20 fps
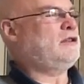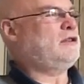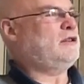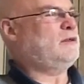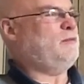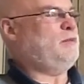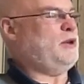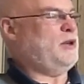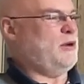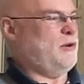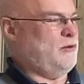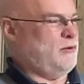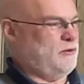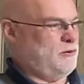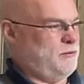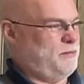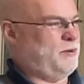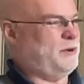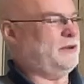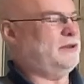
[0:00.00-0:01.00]
to be
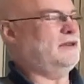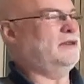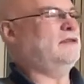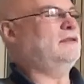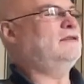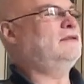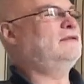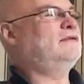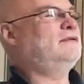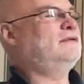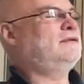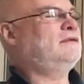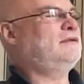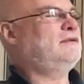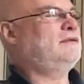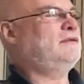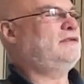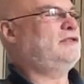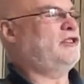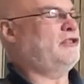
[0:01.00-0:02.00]
open
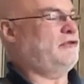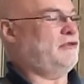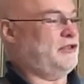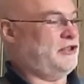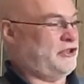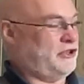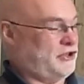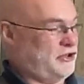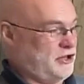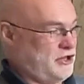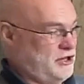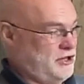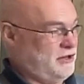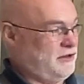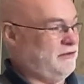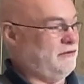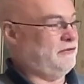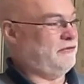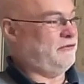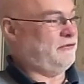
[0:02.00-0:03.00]
to
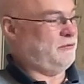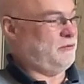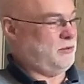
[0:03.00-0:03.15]
receive